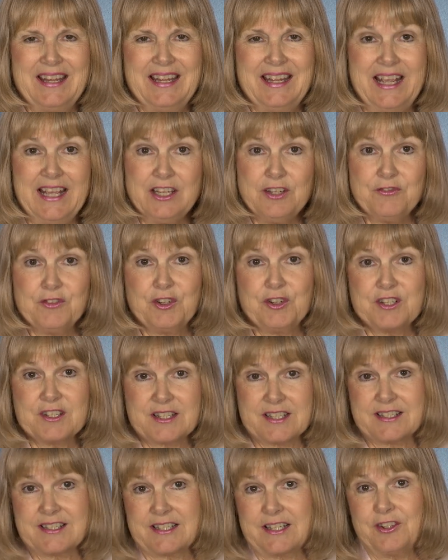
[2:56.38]
And if you're in
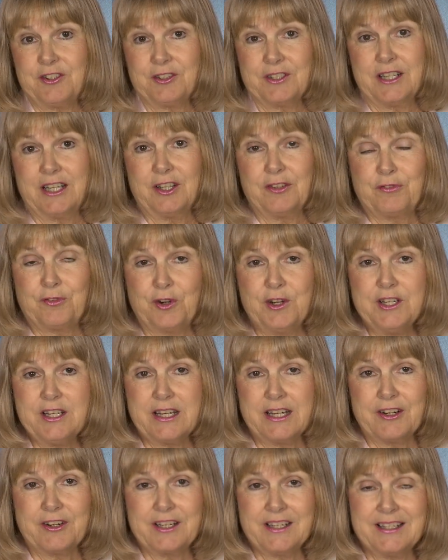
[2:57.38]
the Southern California
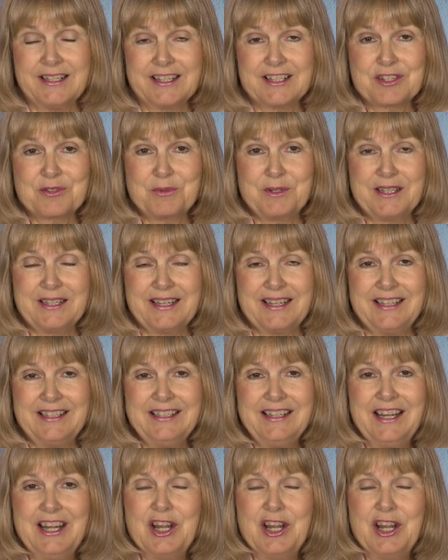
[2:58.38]
area next weekend,